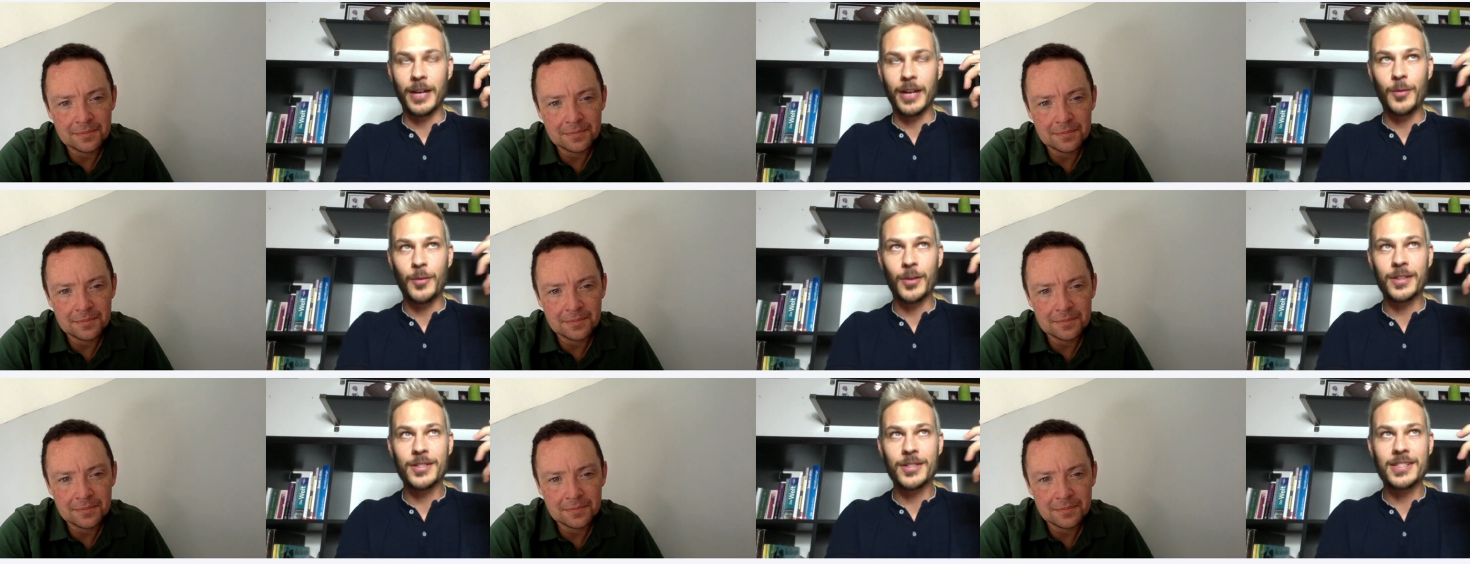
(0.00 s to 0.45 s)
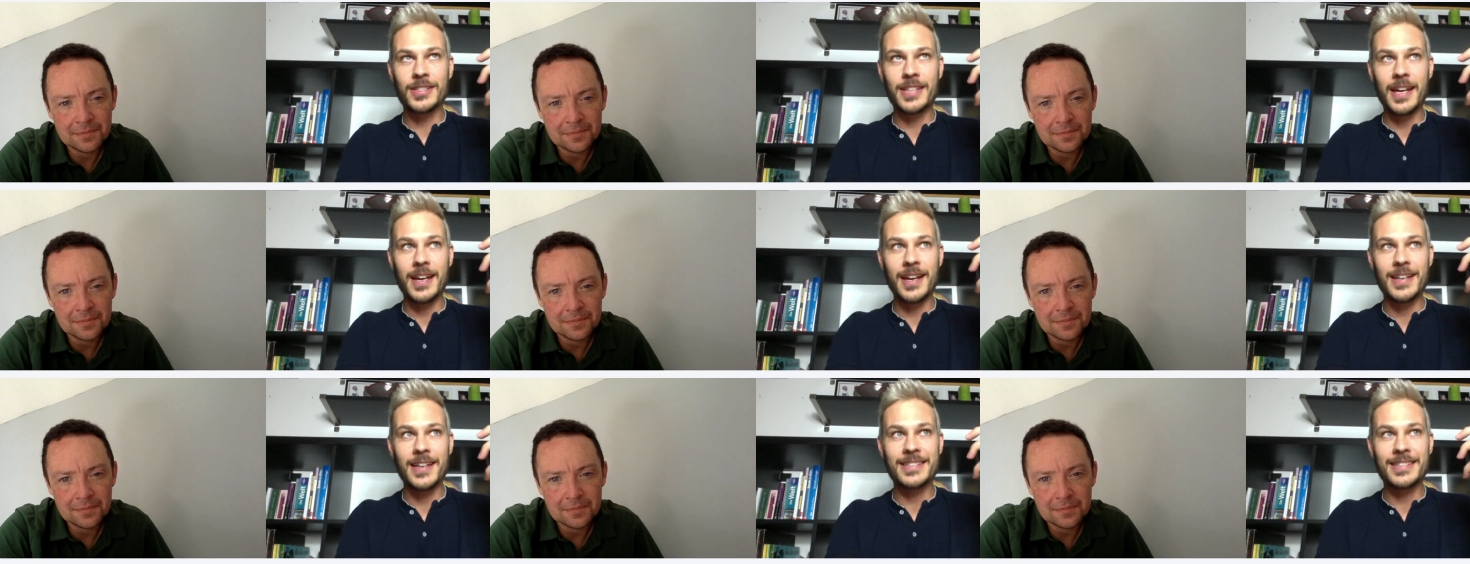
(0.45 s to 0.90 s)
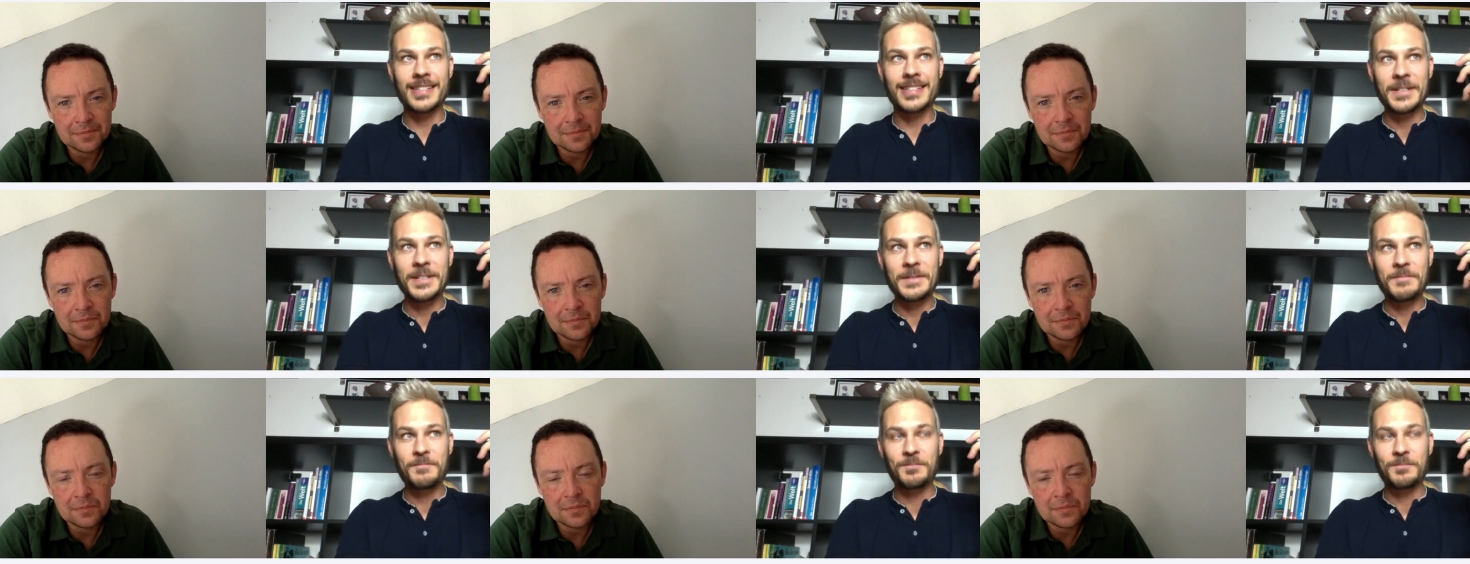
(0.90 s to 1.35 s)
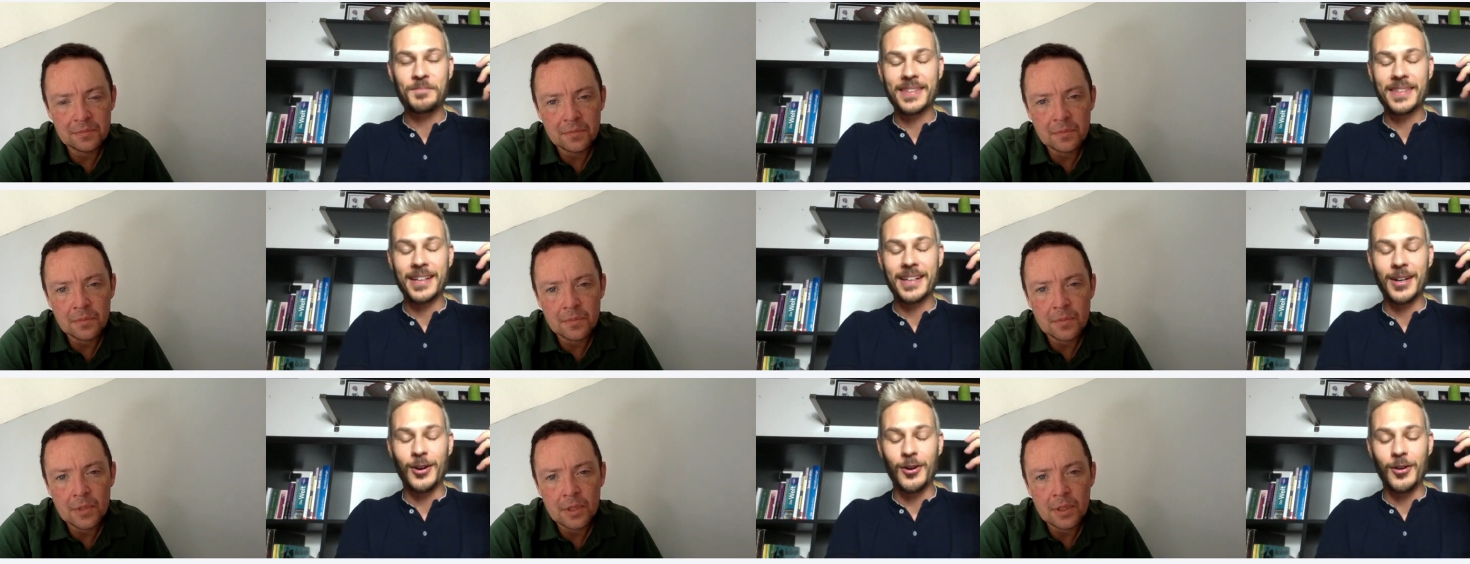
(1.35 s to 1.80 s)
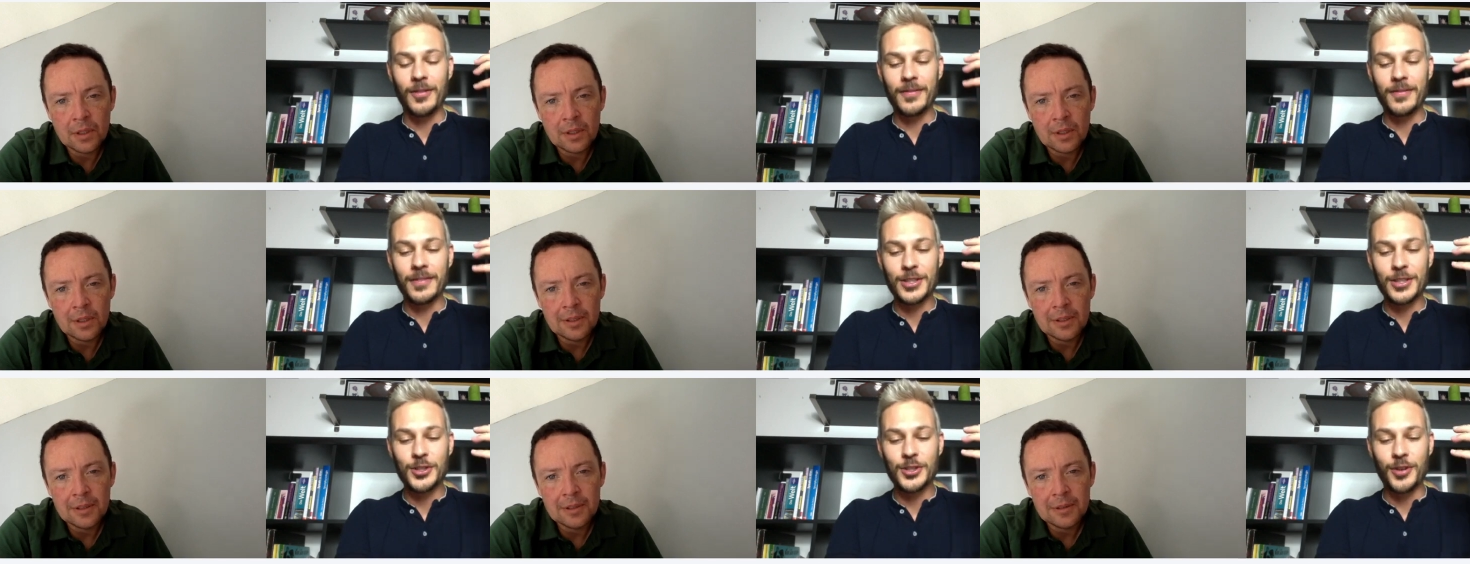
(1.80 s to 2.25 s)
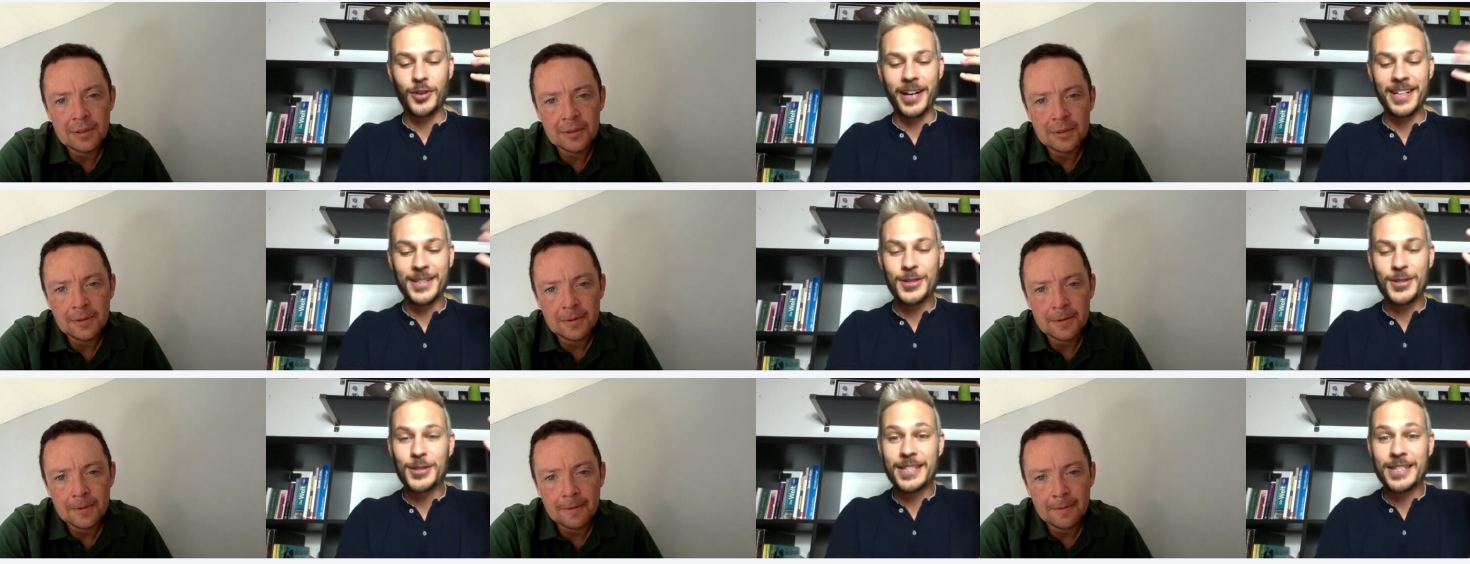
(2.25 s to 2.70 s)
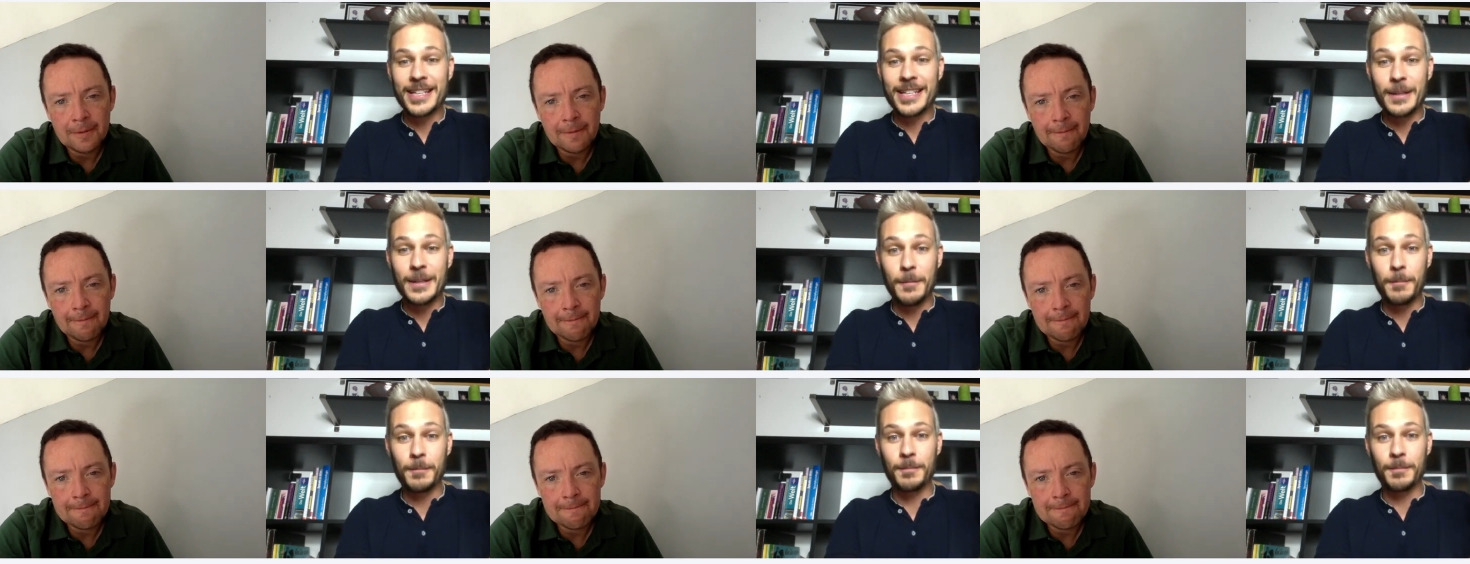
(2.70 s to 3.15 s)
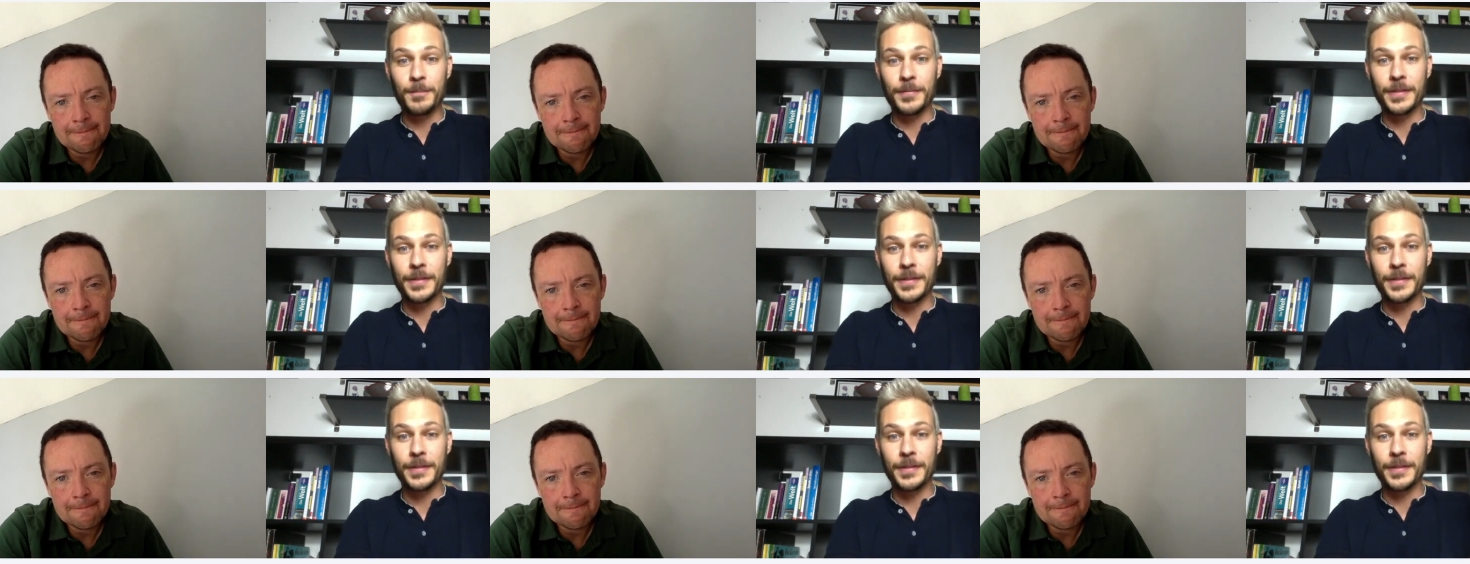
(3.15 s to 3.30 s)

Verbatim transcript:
Speaker 1: want to say is try to see the